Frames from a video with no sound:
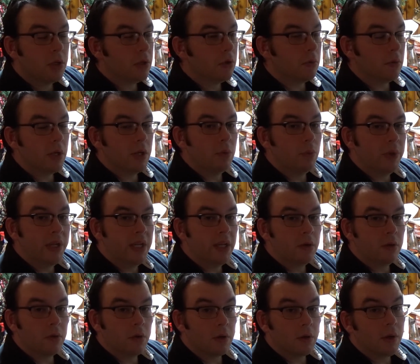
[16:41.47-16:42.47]
great
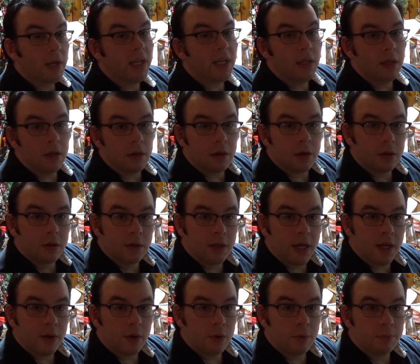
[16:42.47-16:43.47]
week or a great year.
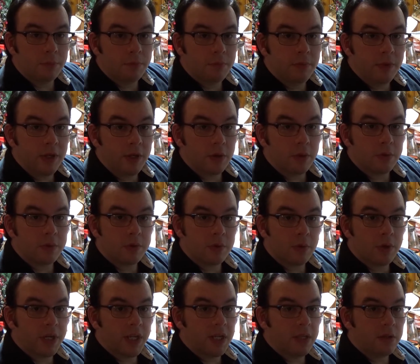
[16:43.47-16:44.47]
I hope
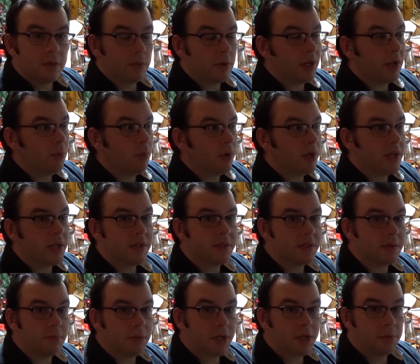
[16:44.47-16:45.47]
2021 is
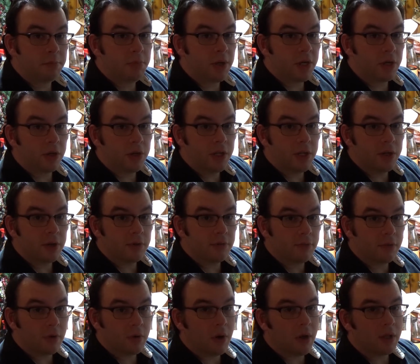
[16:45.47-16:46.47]
a much better year
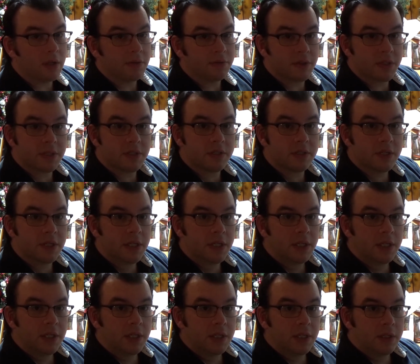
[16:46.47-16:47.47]
for all of us.
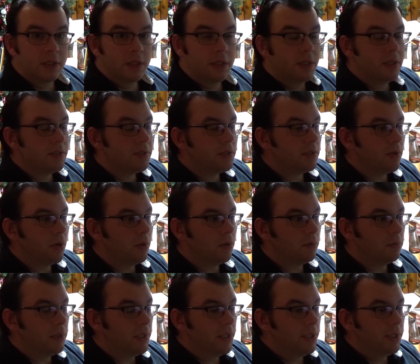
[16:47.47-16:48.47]

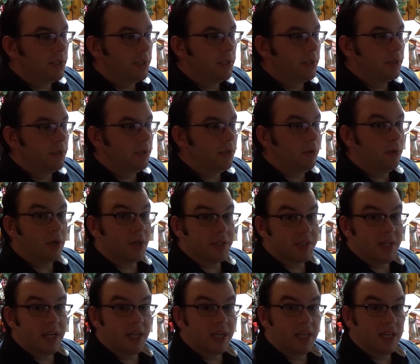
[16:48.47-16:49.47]
So you all
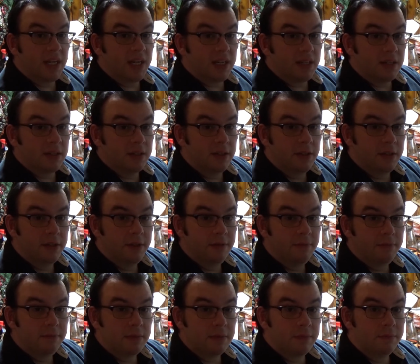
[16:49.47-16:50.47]
take care.
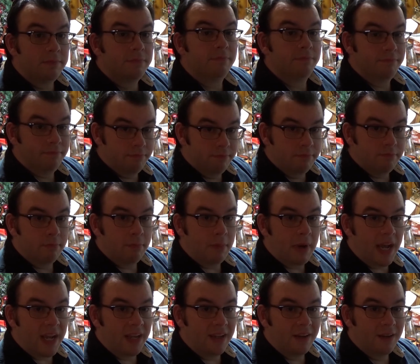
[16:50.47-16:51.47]

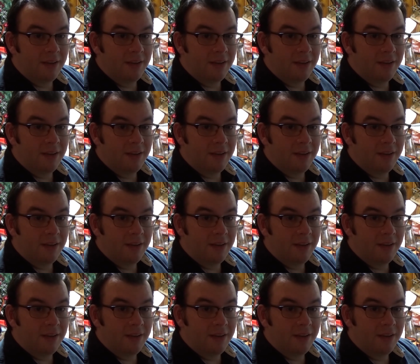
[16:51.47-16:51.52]
Bye.